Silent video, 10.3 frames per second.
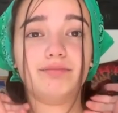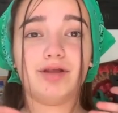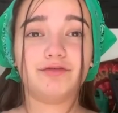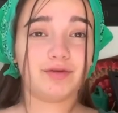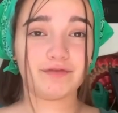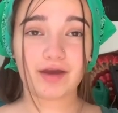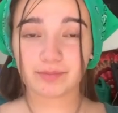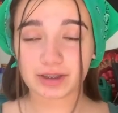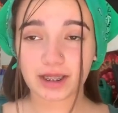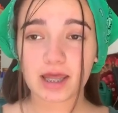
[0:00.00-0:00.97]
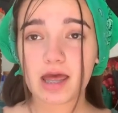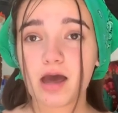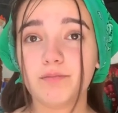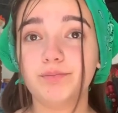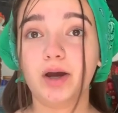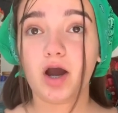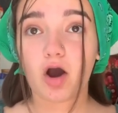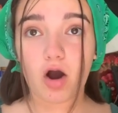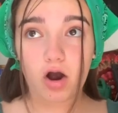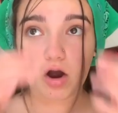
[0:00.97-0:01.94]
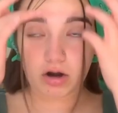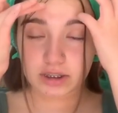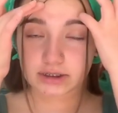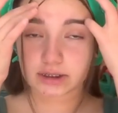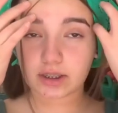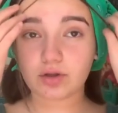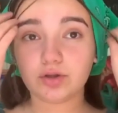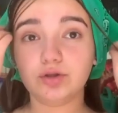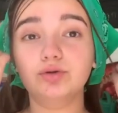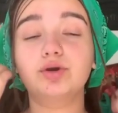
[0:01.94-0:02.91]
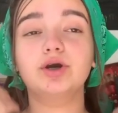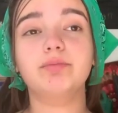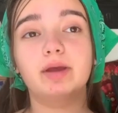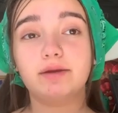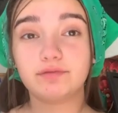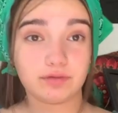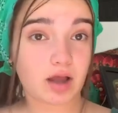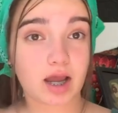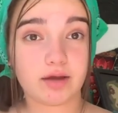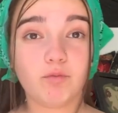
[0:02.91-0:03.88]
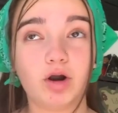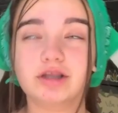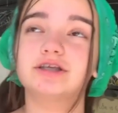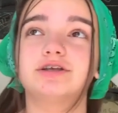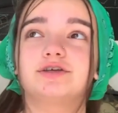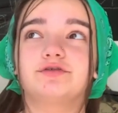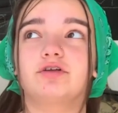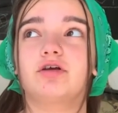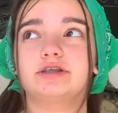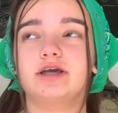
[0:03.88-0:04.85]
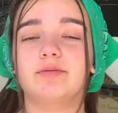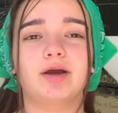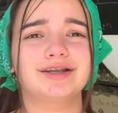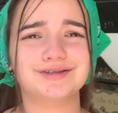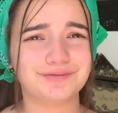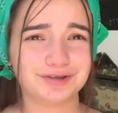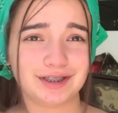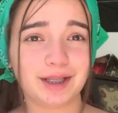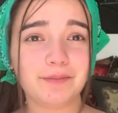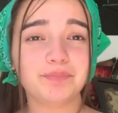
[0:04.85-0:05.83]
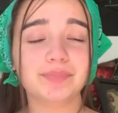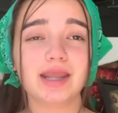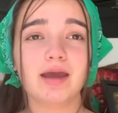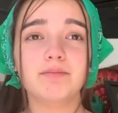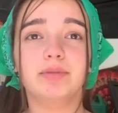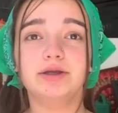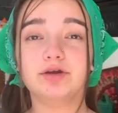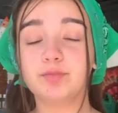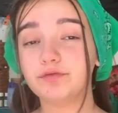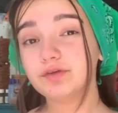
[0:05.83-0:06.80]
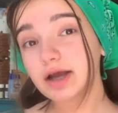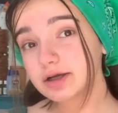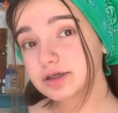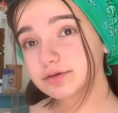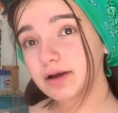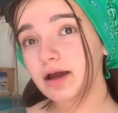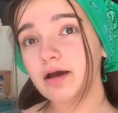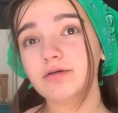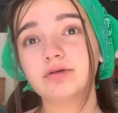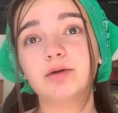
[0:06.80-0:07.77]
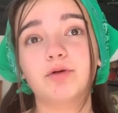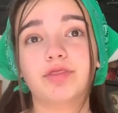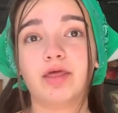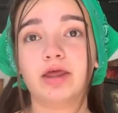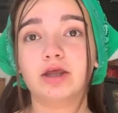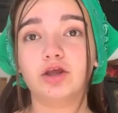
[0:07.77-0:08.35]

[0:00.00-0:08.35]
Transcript: of my family. But honestly though you could make i wanted to do this for a long time but i just never did it but you can put flyers around with like